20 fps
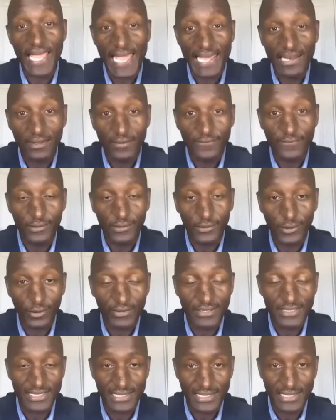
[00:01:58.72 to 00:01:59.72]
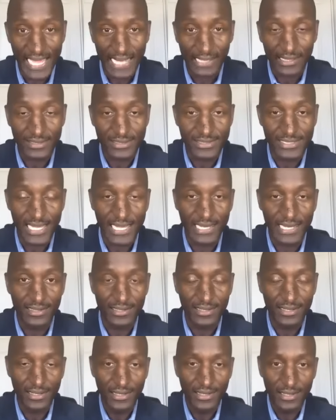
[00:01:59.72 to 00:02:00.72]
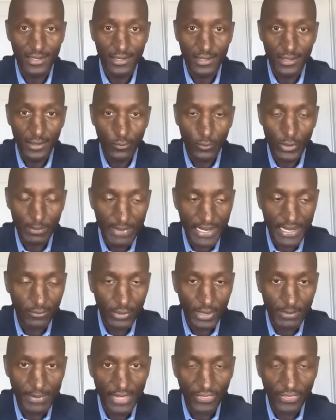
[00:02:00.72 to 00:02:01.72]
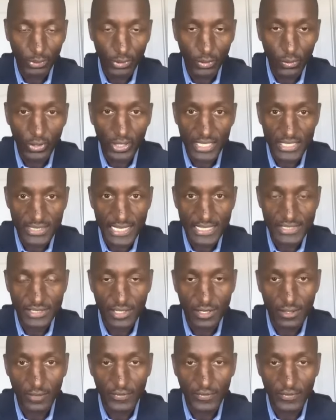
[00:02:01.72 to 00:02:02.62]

of Lawrence and Dallas, and we met through an organization called the